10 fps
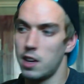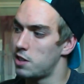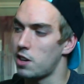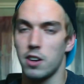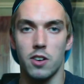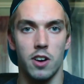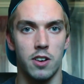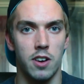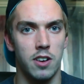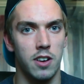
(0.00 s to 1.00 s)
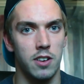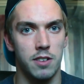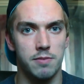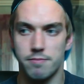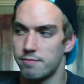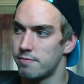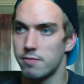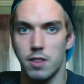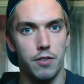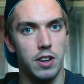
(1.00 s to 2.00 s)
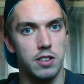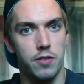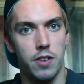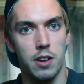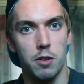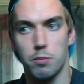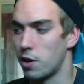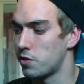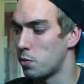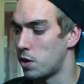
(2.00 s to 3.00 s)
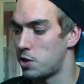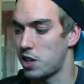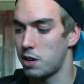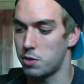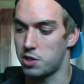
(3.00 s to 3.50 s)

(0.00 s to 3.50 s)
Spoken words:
It's only $99.99. I think that's a fairly good price for one shake,